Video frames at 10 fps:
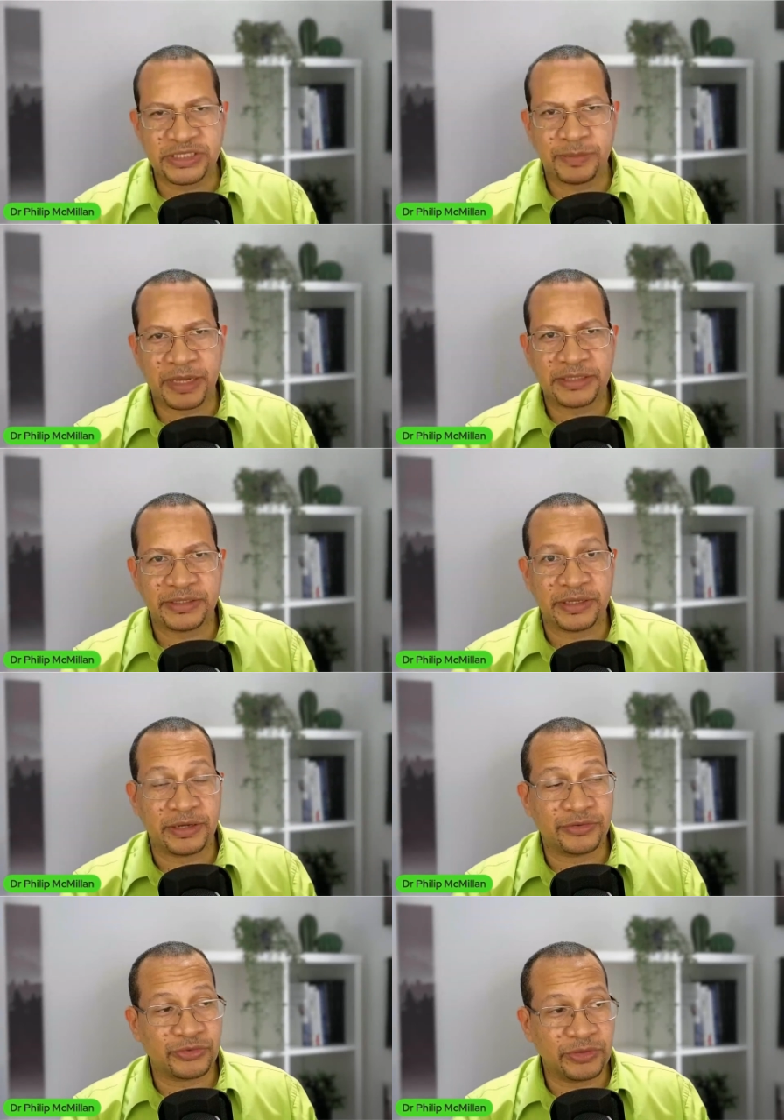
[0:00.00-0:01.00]
the pattern
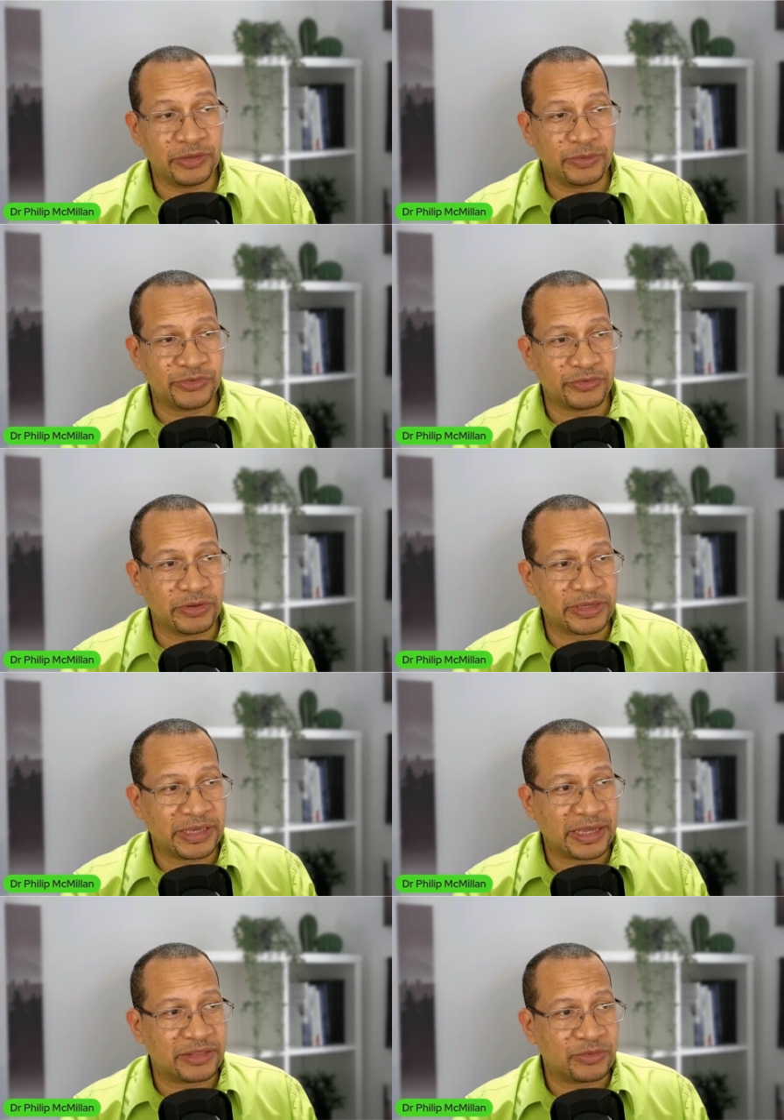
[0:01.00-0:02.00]
here. So he was
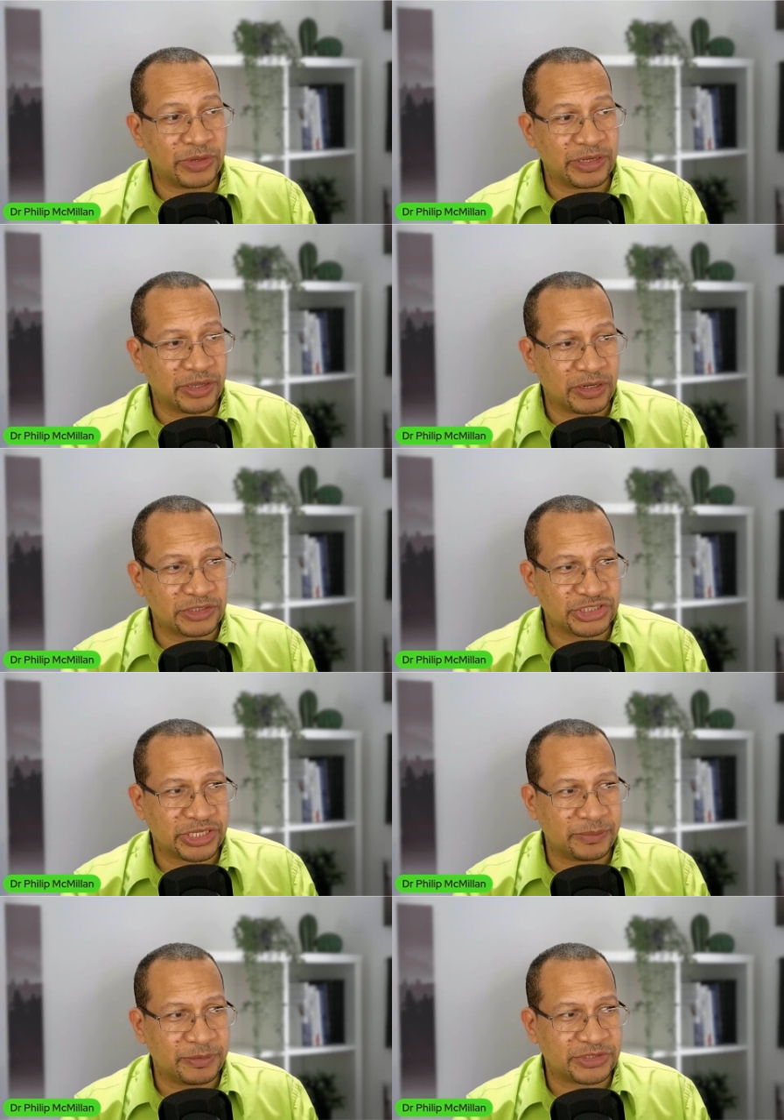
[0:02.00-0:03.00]
looking at the
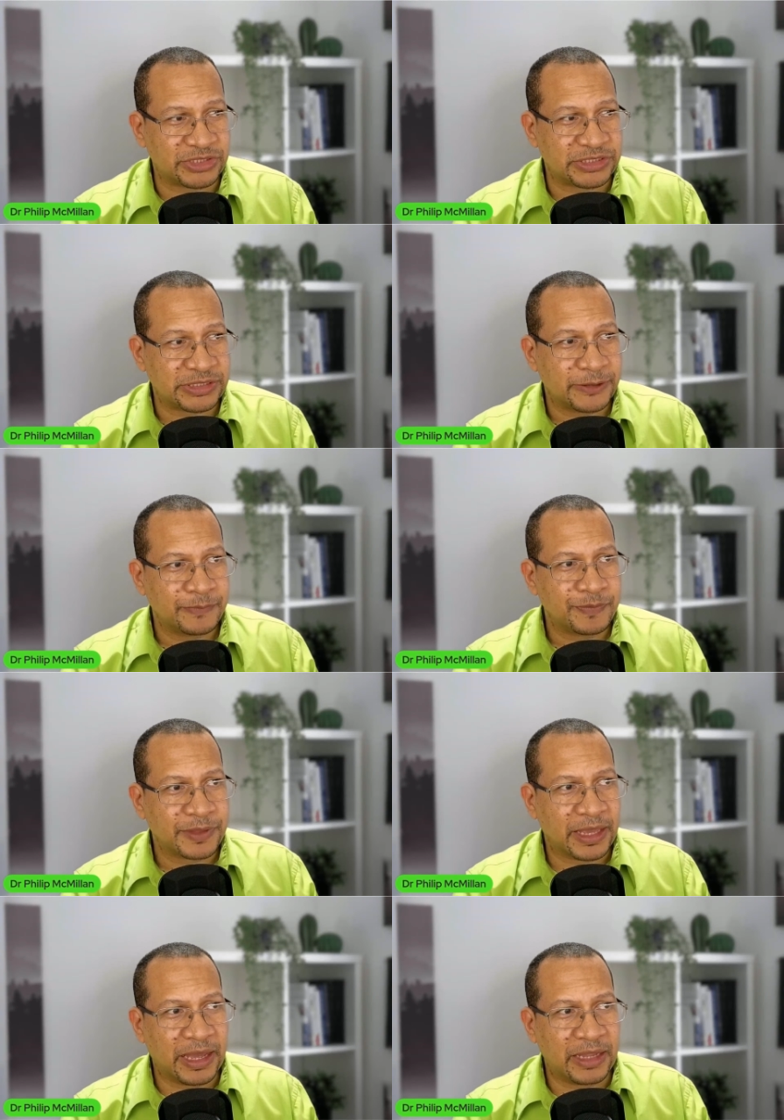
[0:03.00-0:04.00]
radiology images
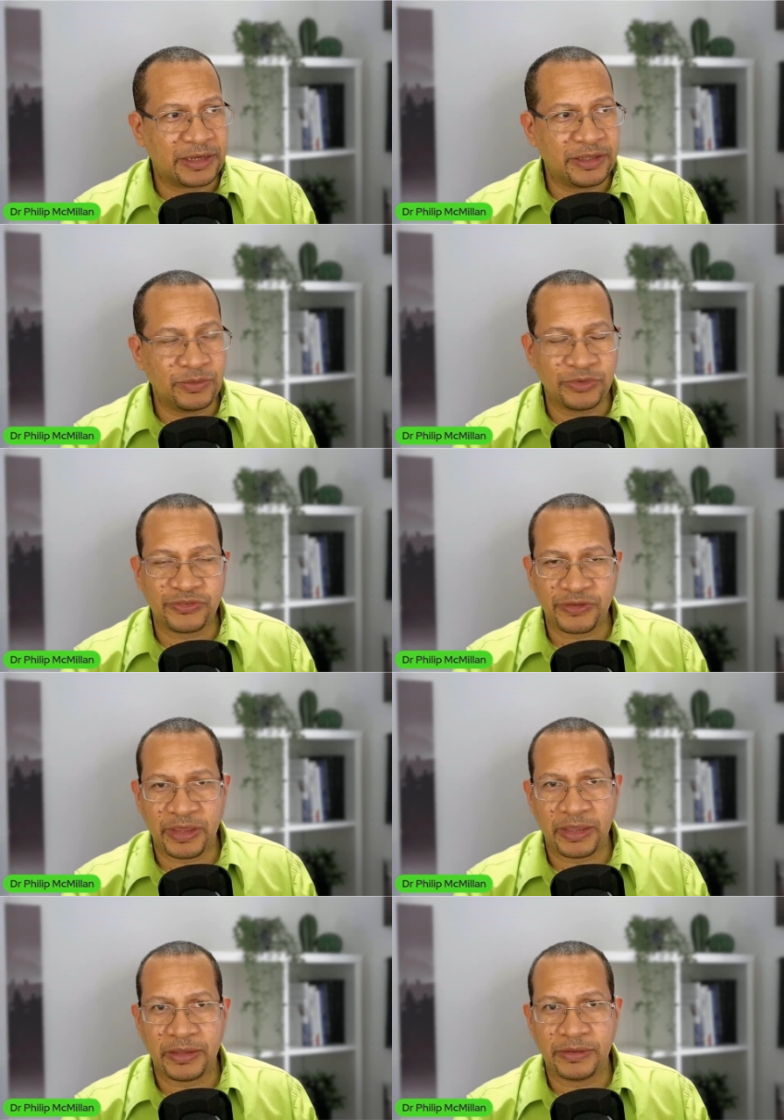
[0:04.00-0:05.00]
and he was
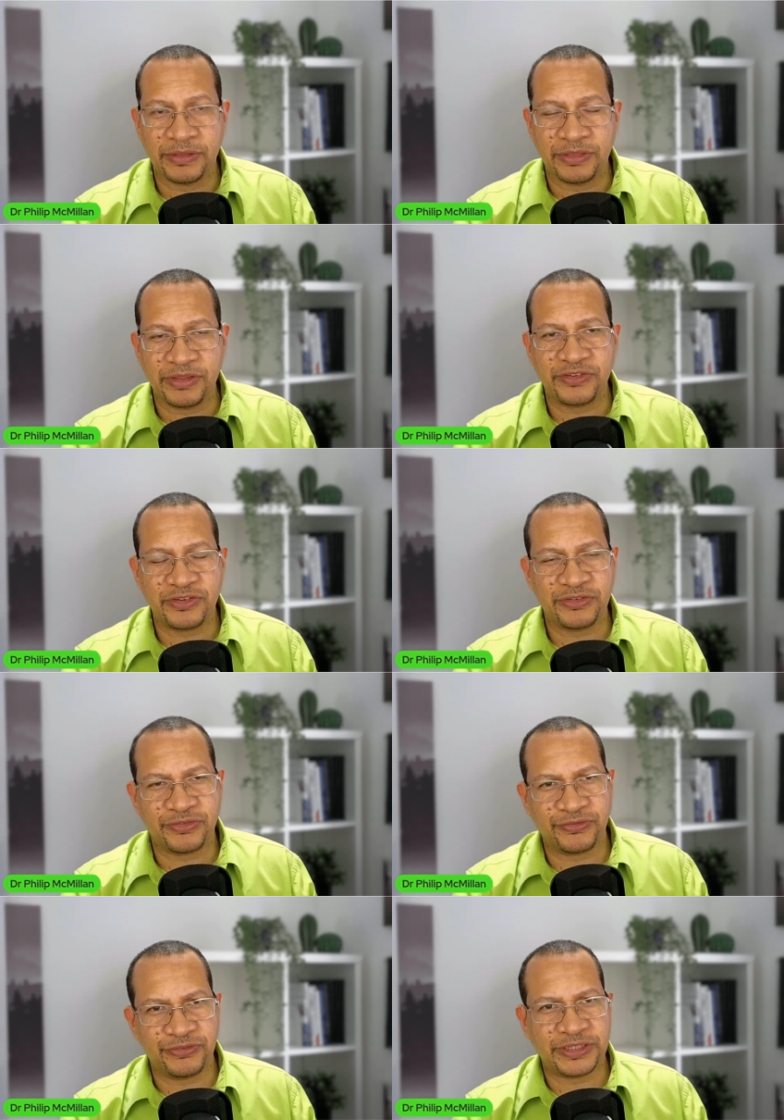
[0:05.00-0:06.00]
saying, this is
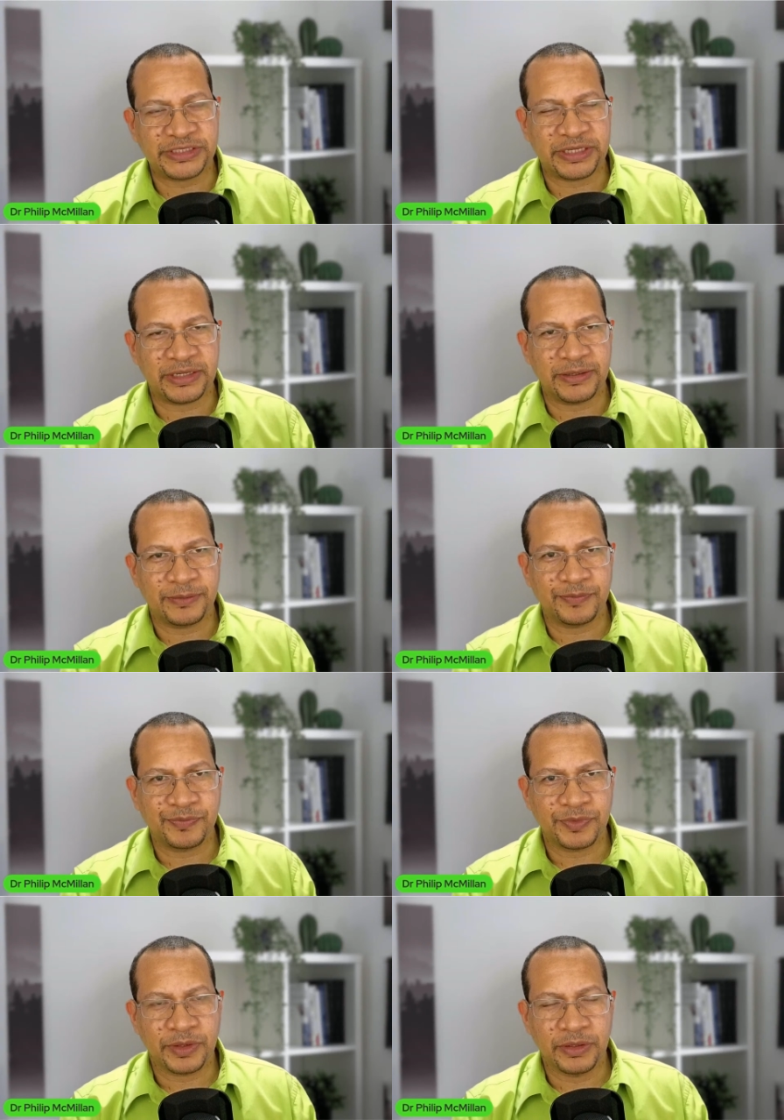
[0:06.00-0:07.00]
fitting
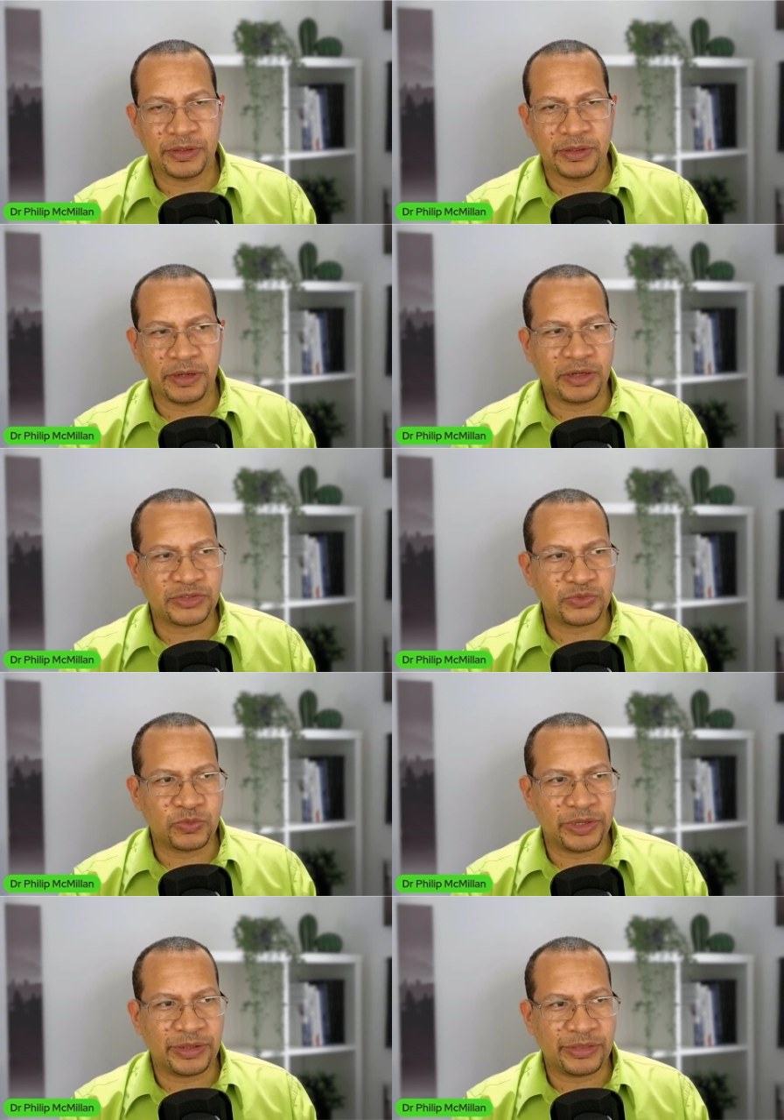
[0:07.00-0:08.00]
not
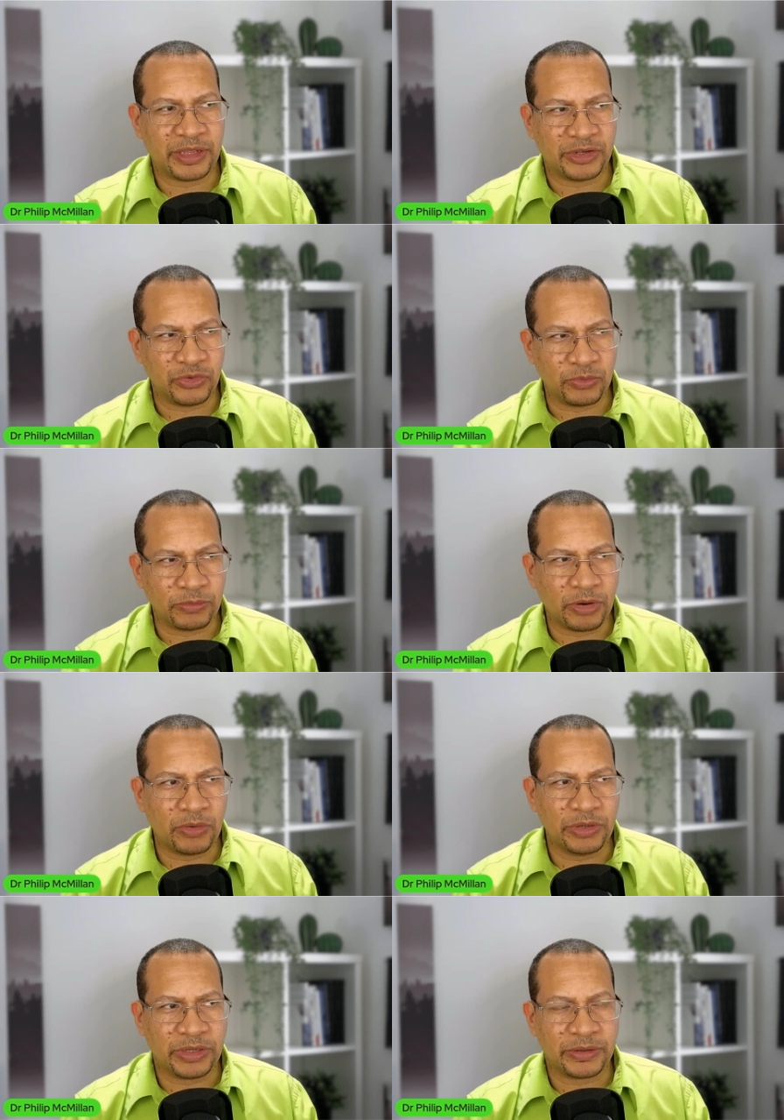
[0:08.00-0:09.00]
with a
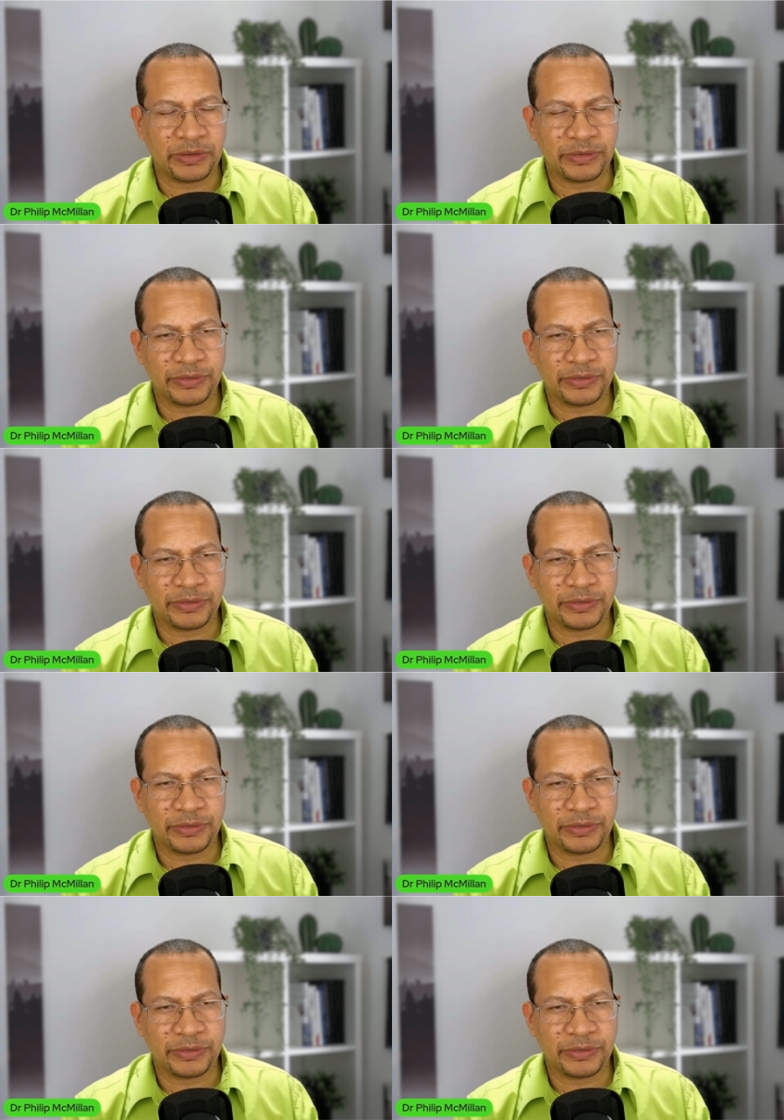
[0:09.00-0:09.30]
pneumonia,